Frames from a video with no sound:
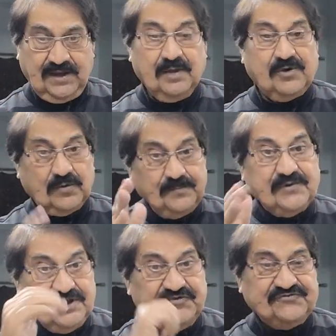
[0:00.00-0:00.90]
Number
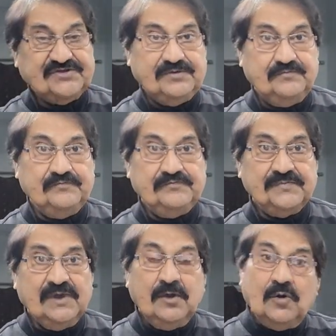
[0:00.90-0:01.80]
one, pollution.
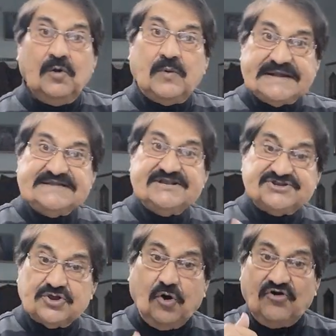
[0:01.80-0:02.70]
What
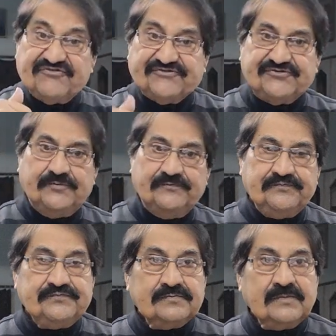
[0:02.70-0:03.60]
is its cost?
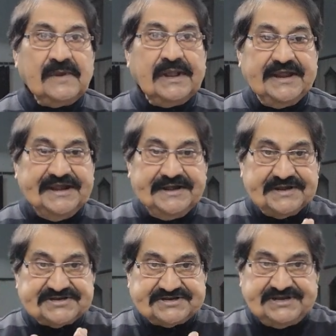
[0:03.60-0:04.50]

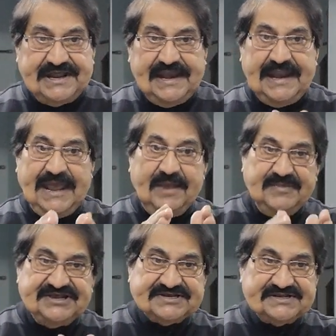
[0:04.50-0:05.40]
Industrial
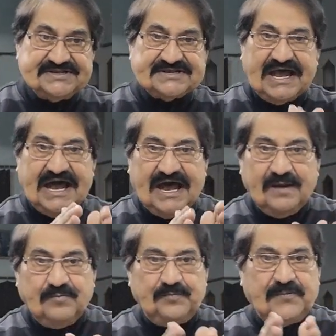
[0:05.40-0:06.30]
emissions
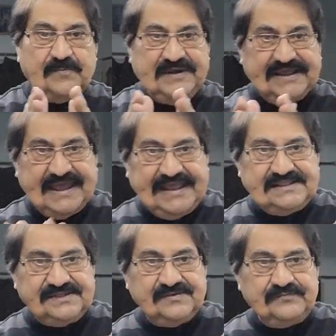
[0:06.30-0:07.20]
harm public
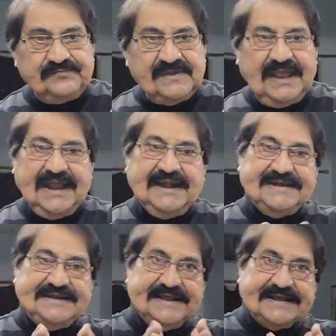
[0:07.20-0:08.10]
health
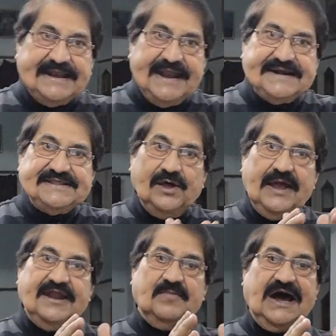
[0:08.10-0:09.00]
and degrade
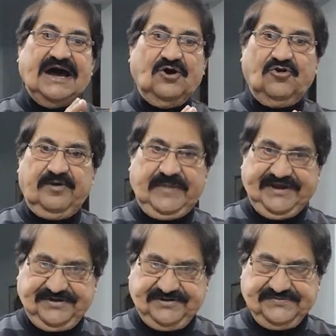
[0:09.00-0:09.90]
the
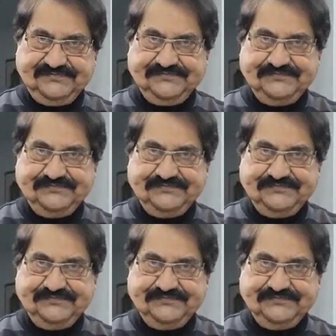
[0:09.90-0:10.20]
environment.